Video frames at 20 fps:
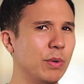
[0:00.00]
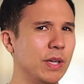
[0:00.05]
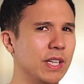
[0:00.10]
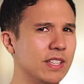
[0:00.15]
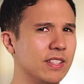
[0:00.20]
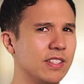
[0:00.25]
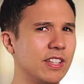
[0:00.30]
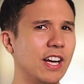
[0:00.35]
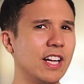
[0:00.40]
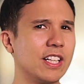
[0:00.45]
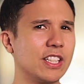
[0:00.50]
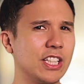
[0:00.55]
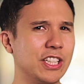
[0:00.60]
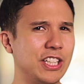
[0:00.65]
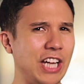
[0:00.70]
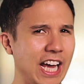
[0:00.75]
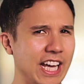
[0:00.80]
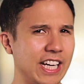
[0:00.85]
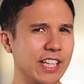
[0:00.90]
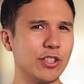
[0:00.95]
we start
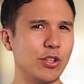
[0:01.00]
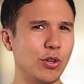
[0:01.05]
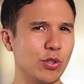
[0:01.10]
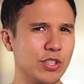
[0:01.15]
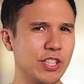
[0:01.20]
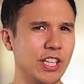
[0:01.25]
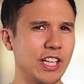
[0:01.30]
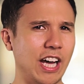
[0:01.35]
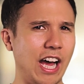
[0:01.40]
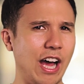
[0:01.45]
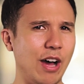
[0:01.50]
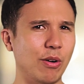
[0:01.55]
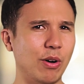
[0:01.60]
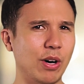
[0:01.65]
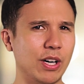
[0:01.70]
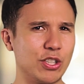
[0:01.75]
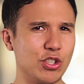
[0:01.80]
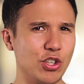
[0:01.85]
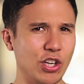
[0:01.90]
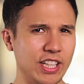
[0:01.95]
diagnosing
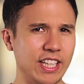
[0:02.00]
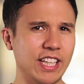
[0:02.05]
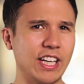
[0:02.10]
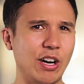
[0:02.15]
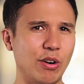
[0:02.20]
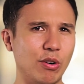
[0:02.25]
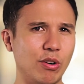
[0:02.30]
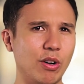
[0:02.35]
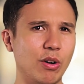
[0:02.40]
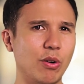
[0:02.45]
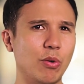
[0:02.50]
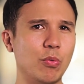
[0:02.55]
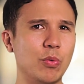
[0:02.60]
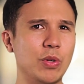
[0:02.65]
our tracking error,